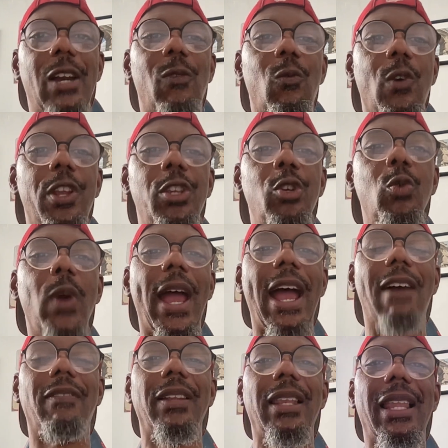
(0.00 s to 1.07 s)
when you
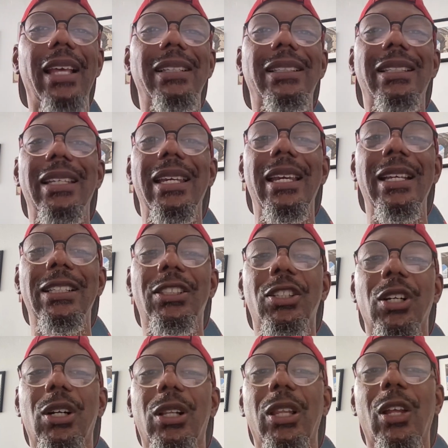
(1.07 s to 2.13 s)
have less things
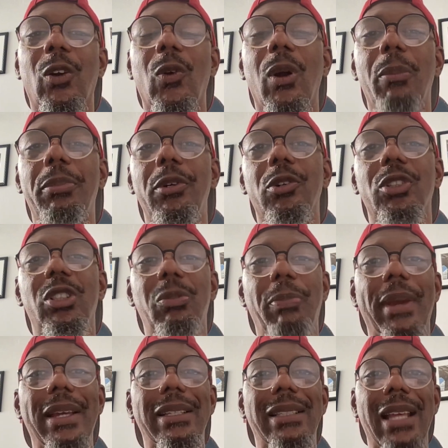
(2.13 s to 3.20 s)
to clutter up your
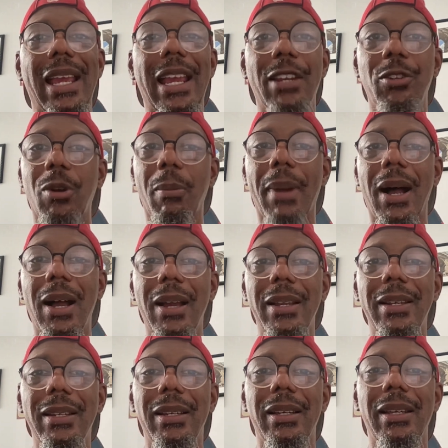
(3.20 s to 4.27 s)
space and your
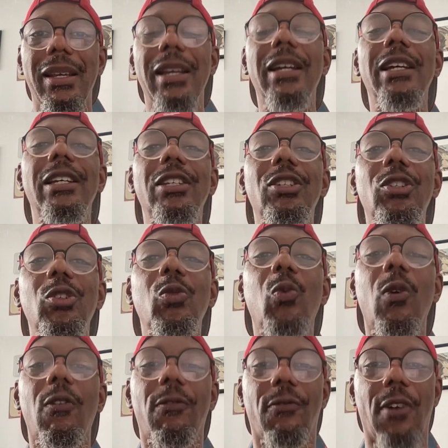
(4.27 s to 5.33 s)
mind, you
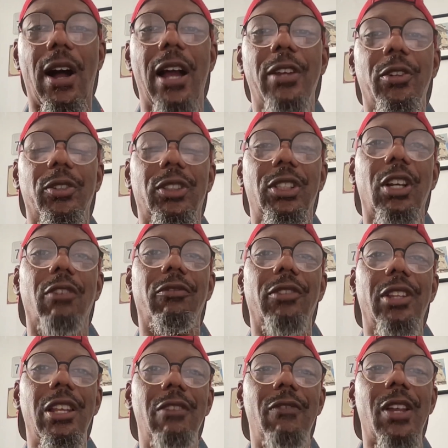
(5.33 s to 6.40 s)
will find yourself
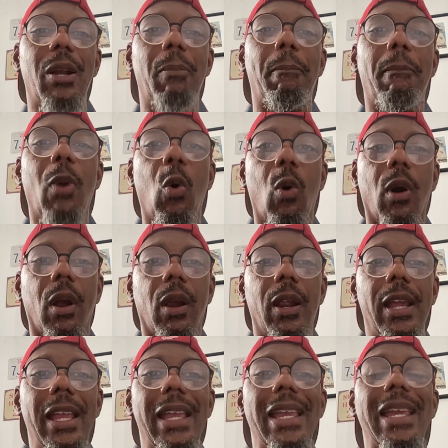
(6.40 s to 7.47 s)
living more
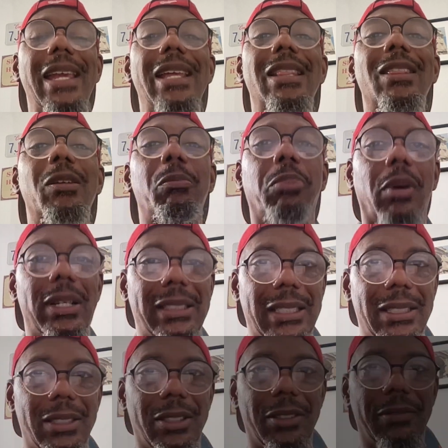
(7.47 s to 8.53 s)
in the
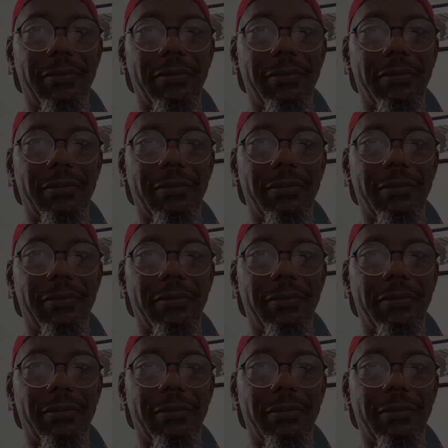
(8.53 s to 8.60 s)
present.